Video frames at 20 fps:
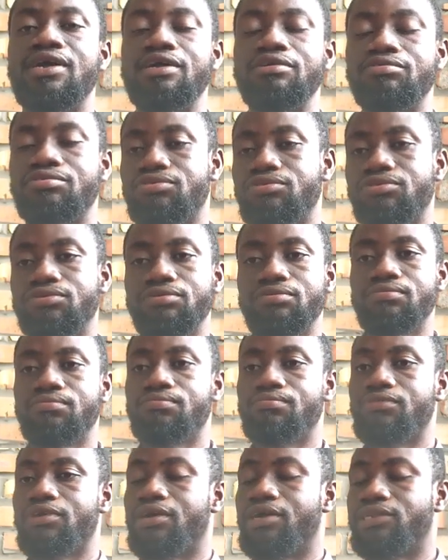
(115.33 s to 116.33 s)
And so
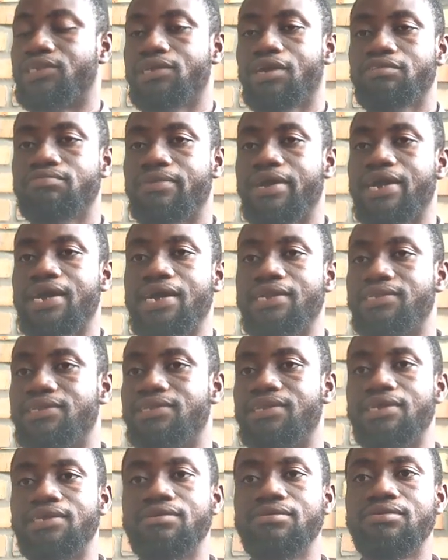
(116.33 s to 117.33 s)
uh, Charles McCarthy
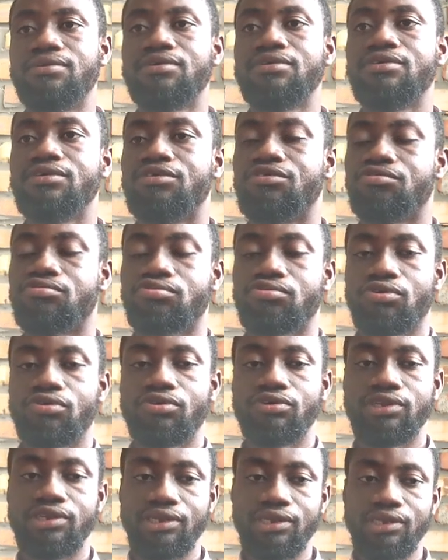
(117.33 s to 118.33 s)
then
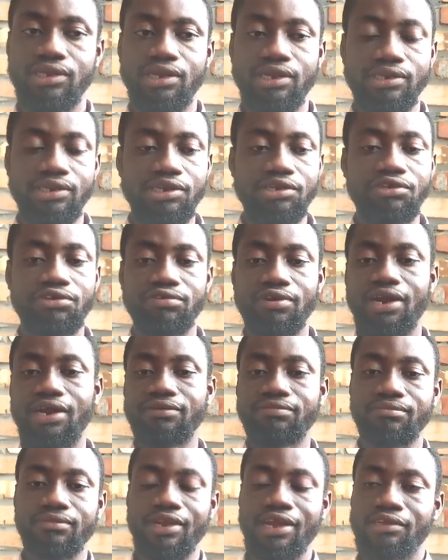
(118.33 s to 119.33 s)
saw the
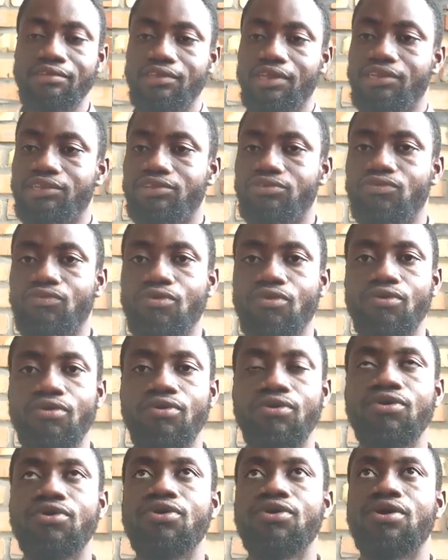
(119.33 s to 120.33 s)
Adentra Asante War
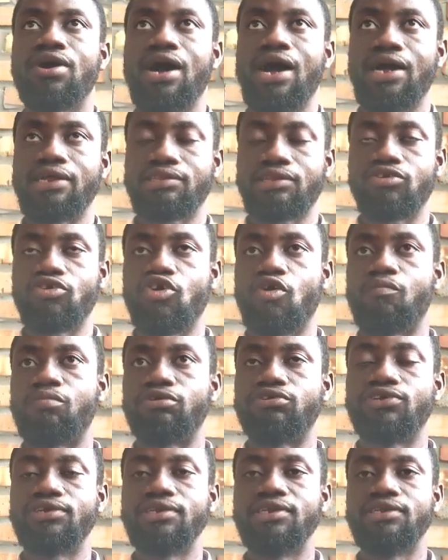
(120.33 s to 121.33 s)
as an
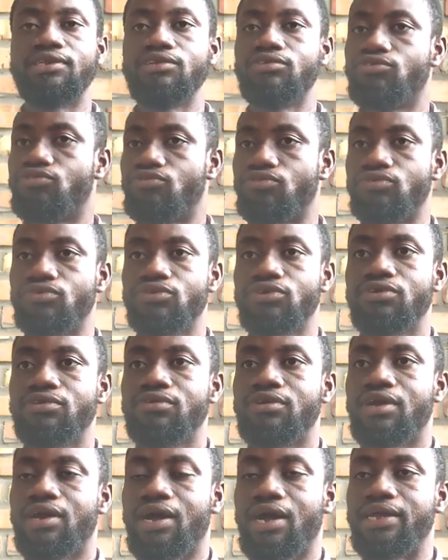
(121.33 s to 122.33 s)
opportunity to
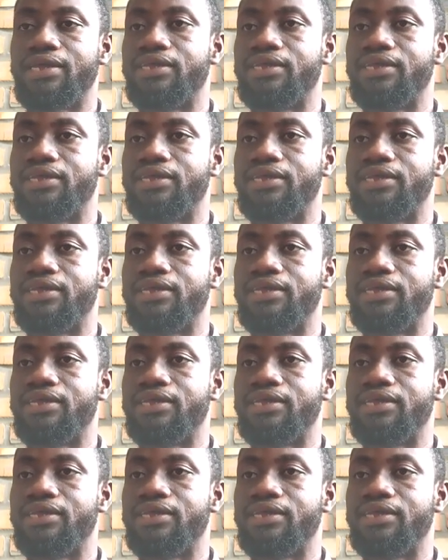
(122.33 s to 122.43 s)
uh,